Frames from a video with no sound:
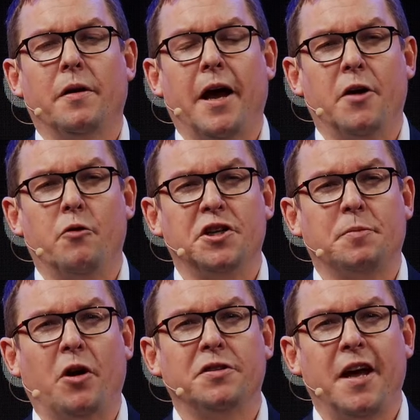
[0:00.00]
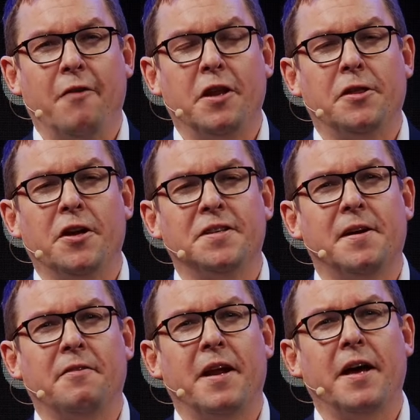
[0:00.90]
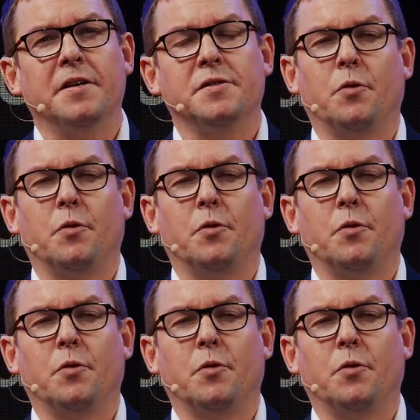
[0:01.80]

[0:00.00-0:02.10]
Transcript: and Richemont every 37 days